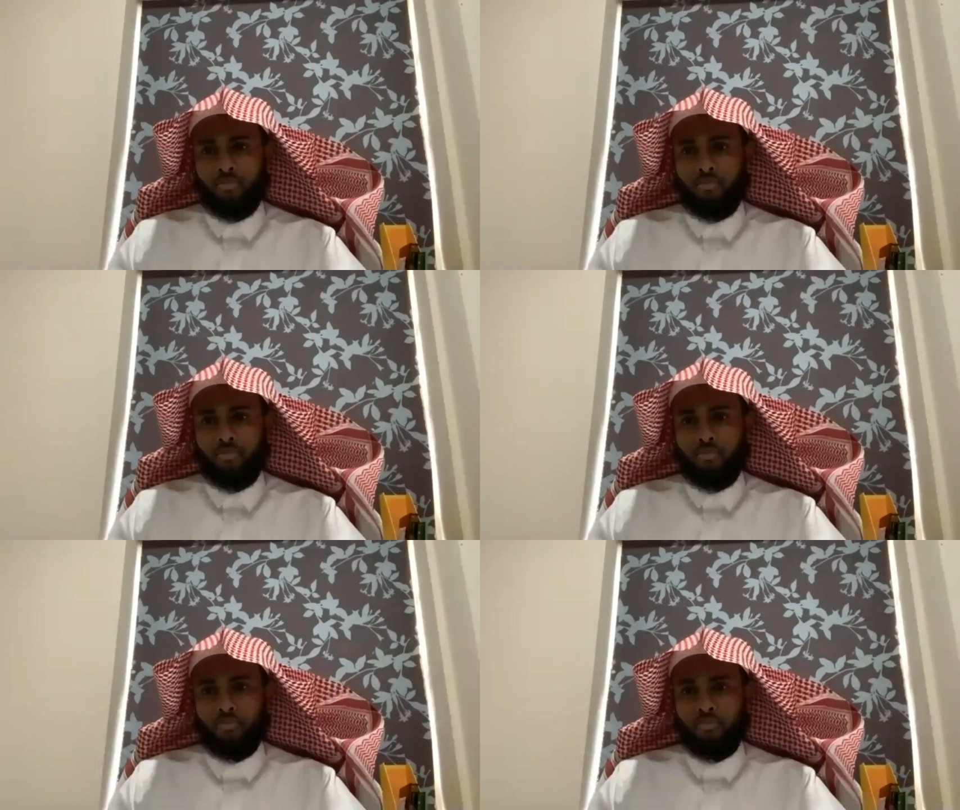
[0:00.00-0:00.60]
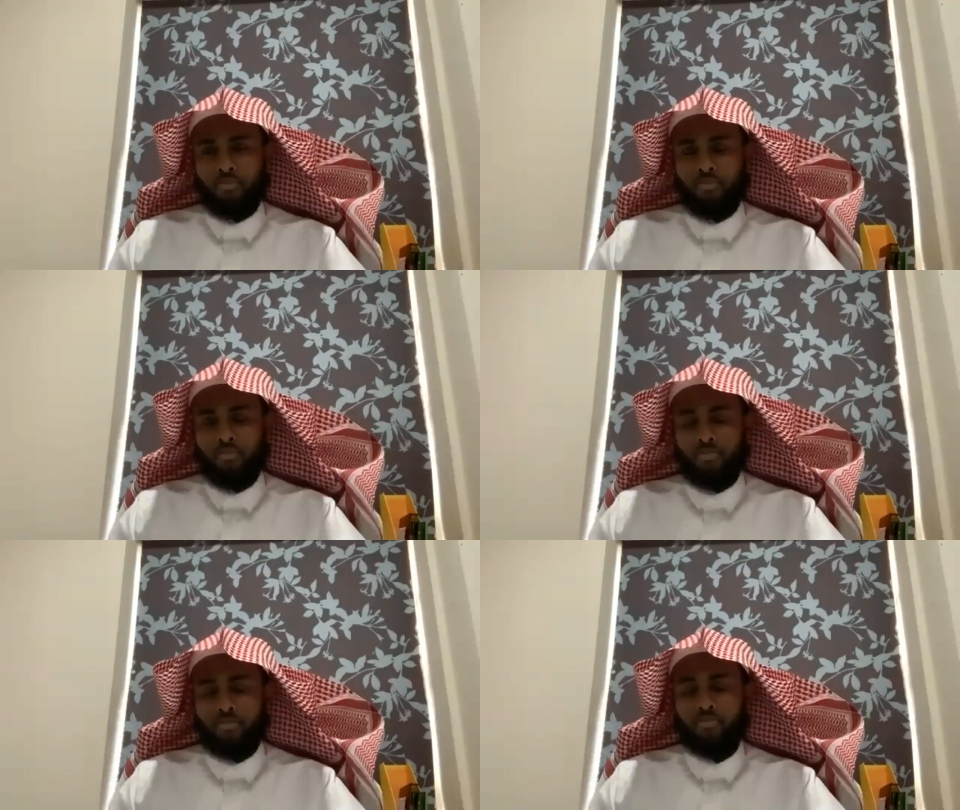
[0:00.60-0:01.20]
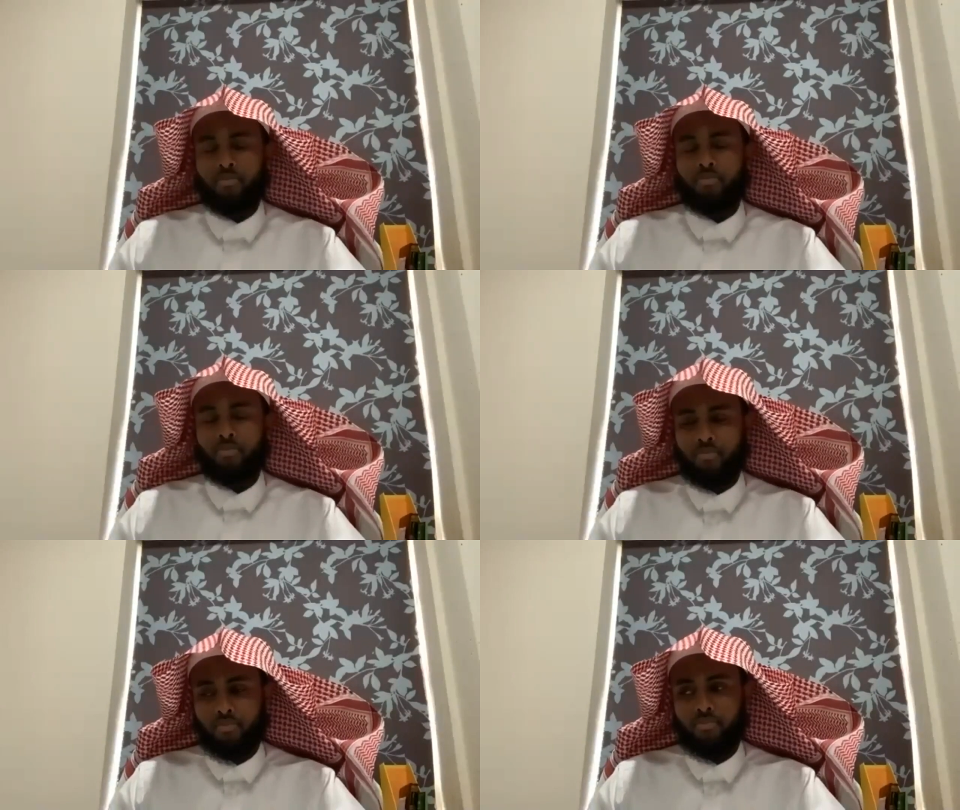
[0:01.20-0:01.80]

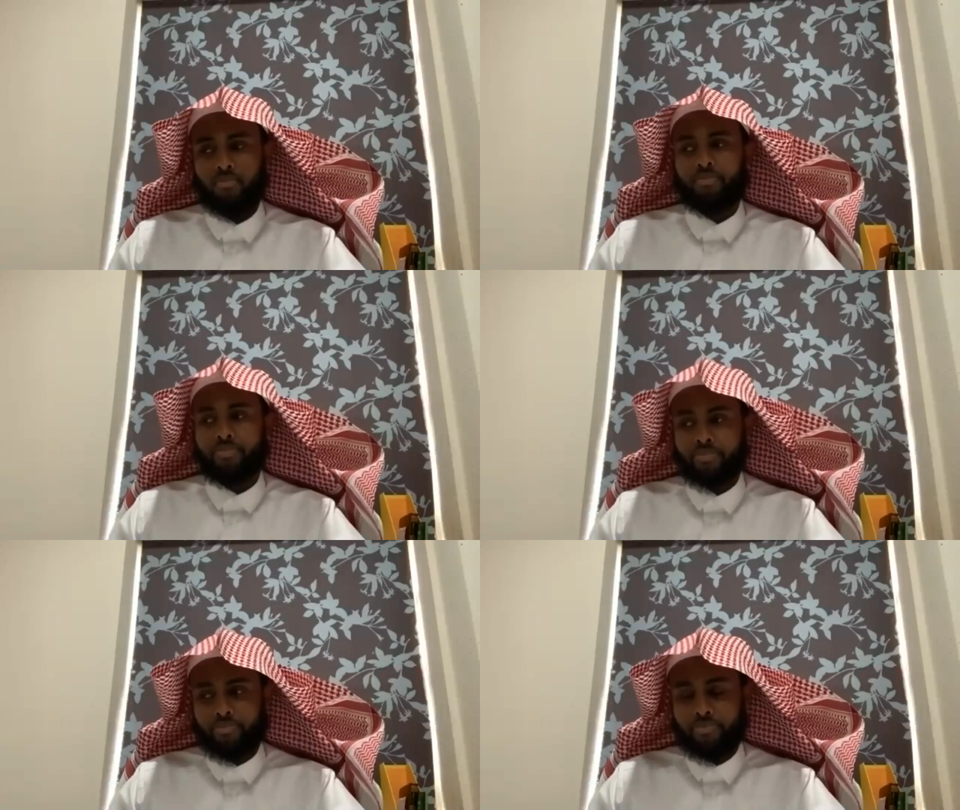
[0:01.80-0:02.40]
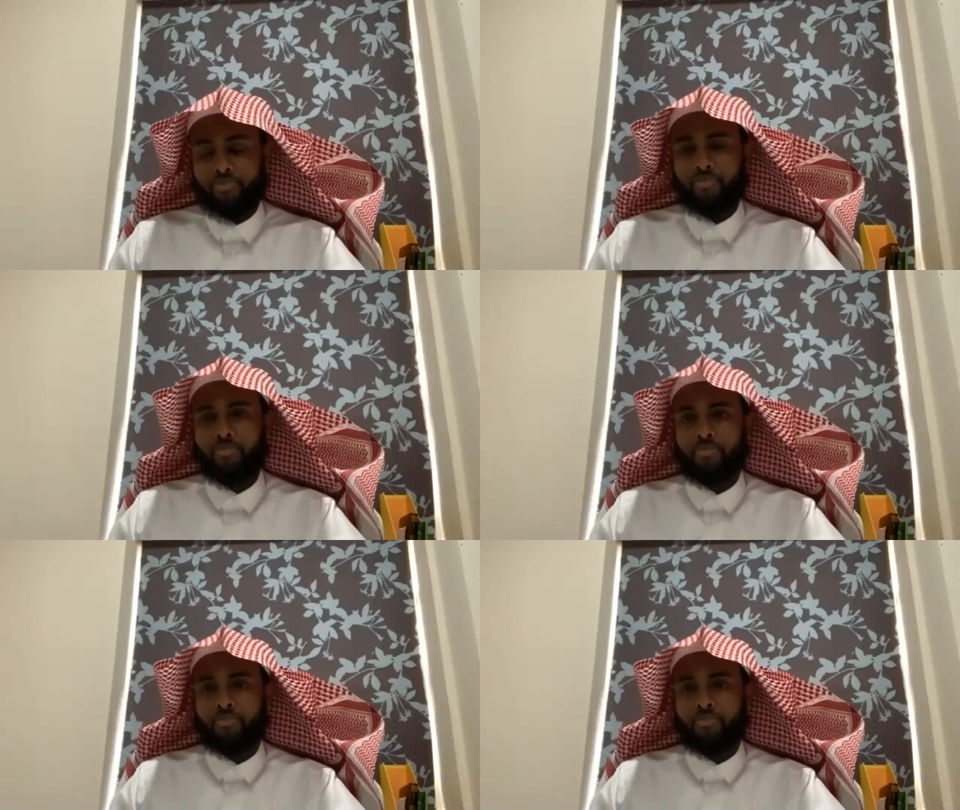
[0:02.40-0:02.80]
Nothing is said.